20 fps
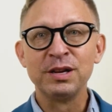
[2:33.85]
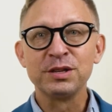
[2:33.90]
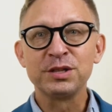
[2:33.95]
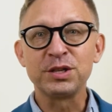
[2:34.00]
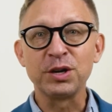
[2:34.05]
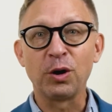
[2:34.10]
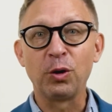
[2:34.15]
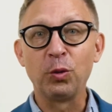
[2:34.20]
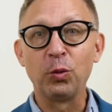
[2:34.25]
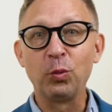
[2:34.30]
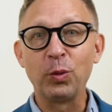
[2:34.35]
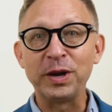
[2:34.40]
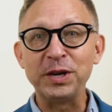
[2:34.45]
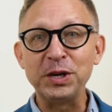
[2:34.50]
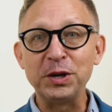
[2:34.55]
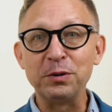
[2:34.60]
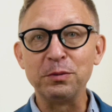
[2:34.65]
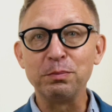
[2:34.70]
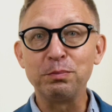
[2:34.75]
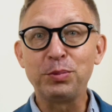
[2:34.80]
So when
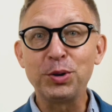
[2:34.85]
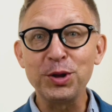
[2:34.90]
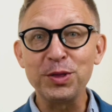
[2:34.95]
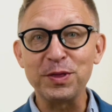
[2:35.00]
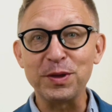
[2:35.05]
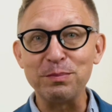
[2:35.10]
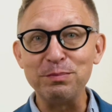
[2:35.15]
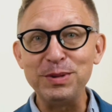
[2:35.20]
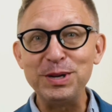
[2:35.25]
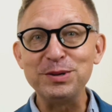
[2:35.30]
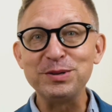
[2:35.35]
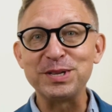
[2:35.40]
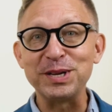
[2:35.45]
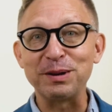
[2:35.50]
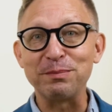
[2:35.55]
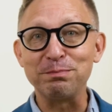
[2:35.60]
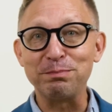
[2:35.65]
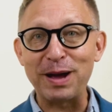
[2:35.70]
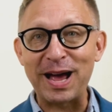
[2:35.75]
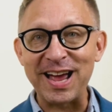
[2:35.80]
you put the
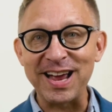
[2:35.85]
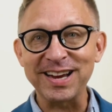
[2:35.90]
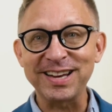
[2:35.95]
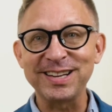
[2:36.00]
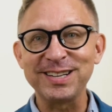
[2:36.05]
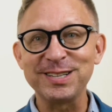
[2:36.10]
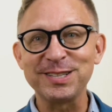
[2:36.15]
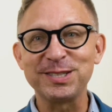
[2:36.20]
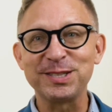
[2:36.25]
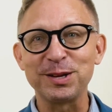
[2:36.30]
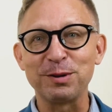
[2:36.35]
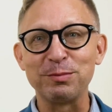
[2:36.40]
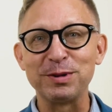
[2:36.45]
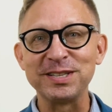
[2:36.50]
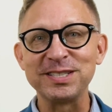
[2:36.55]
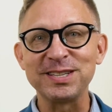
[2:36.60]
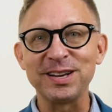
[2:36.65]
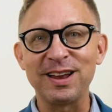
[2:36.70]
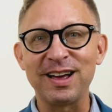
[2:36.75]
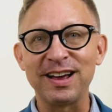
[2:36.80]
music back into
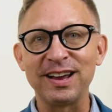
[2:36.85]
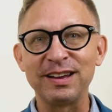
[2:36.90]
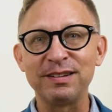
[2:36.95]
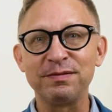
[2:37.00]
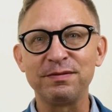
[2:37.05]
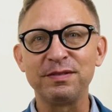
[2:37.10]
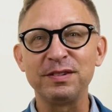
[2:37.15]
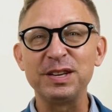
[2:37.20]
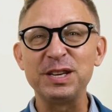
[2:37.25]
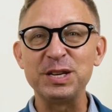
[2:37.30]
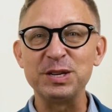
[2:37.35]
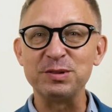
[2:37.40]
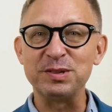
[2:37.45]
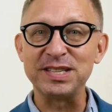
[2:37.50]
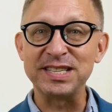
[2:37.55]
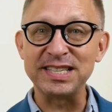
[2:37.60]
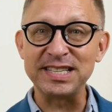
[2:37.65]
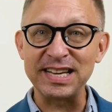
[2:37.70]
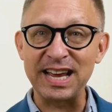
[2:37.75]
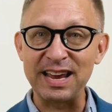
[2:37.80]
someone's life, you
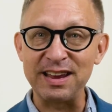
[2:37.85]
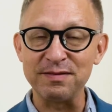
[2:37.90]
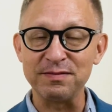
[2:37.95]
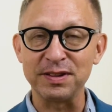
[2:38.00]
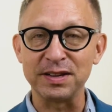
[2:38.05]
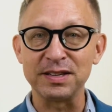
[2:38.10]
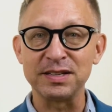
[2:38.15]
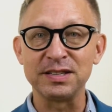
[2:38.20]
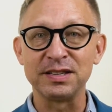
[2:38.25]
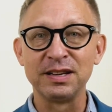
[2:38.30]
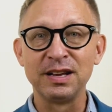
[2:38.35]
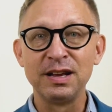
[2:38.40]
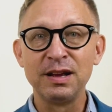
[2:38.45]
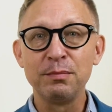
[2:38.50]
save it.